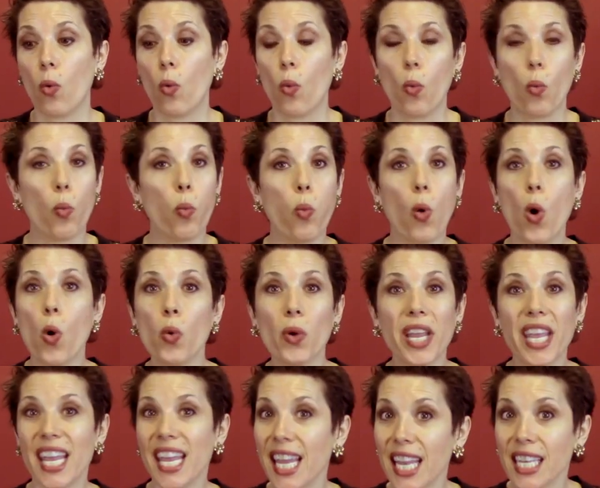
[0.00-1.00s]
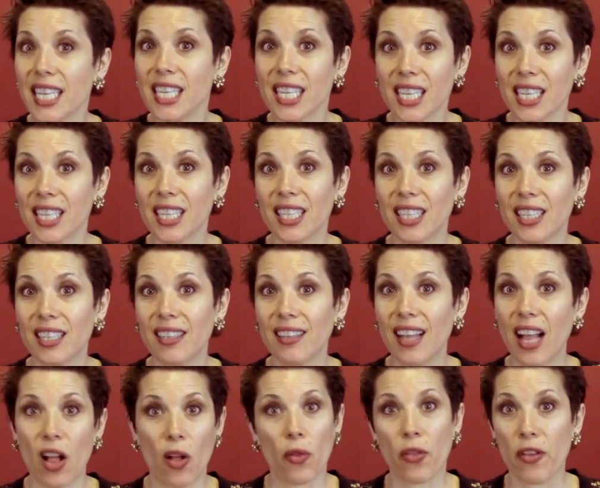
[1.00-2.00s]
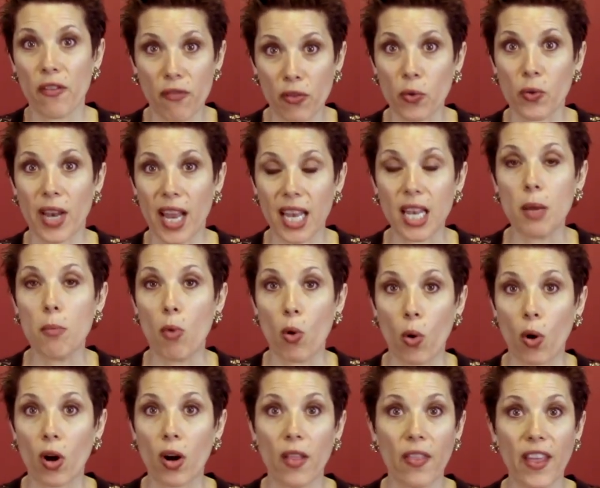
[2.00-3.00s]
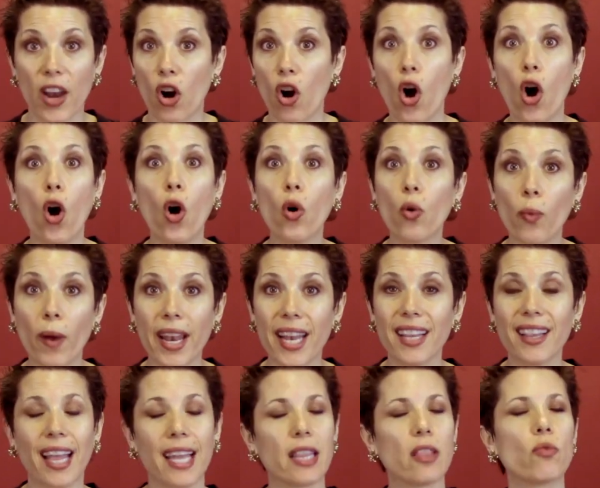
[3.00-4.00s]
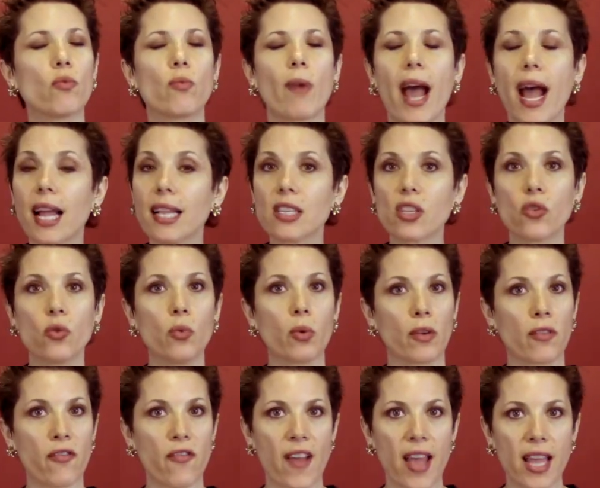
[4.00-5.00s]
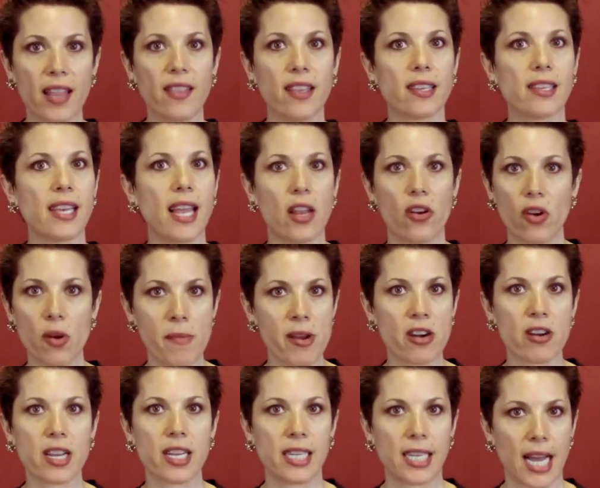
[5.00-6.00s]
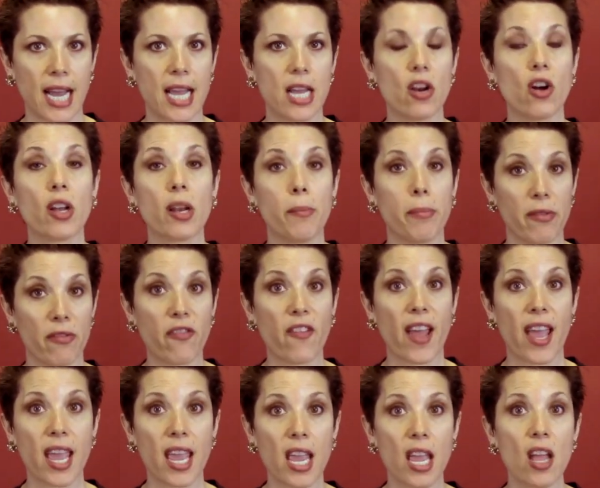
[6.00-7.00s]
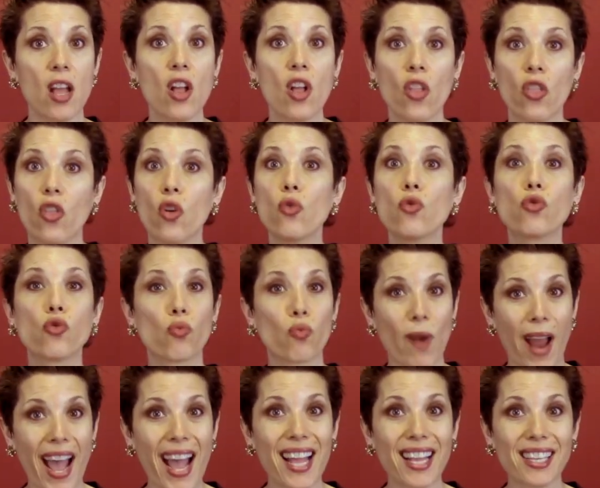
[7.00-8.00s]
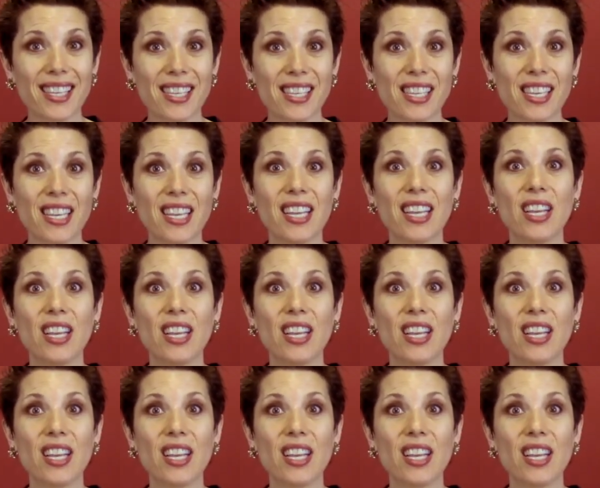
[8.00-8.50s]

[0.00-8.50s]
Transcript: won't eat healthy food anymore. They're already like the rats who were fed the standard American diet on a buffet. Those rats